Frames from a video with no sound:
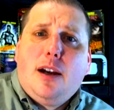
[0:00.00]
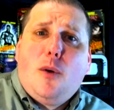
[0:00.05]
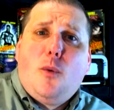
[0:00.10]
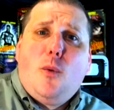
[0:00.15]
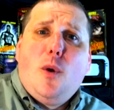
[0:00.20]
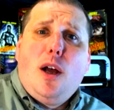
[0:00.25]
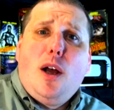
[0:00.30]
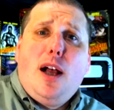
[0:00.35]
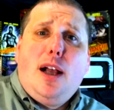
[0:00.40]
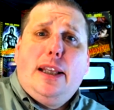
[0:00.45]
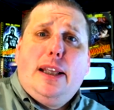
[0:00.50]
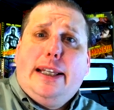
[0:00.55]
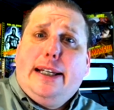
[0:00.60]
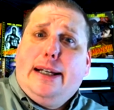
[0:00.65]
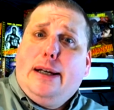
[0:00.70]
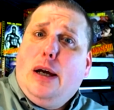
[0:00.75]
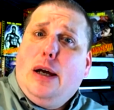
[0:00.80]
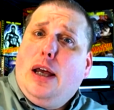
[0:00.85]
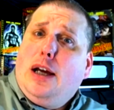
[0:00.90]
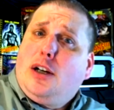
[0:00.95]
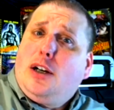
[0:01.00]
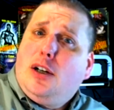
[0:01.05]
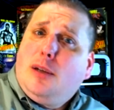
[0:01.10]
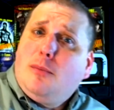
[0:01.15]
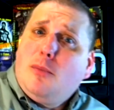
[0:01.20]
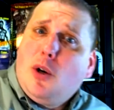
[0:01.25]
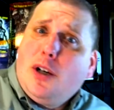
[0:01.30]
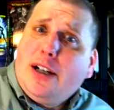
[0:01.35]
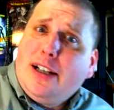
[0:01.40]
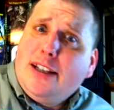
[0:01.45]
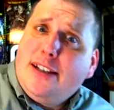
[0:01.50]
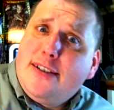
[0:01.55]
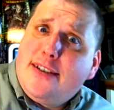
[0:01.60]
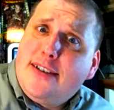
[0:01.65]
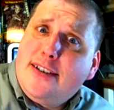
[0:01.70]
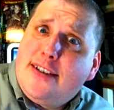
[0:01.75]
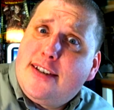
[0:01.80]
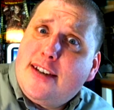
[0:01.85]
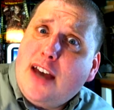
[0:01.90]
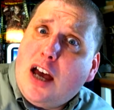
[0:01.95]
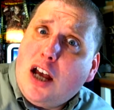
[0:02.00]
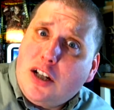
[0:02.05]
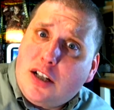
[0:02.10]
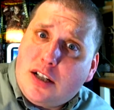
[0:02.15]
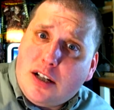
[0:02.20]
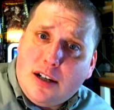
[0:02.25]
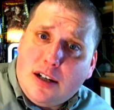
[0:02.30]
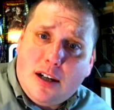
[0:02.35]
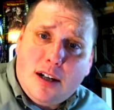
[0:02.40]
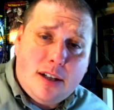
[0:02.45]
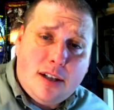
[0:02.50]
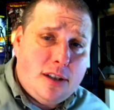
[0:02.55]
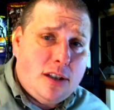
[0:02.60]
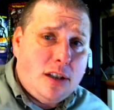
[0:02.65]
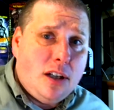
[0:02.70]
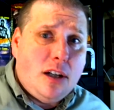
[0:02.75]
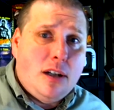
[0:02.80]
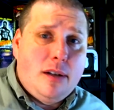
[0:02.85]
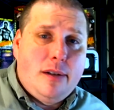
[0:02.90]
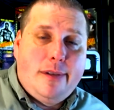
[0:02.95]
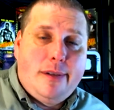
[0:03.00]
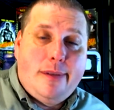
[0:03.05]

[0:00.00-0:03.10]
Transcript: Well, good morning. This is this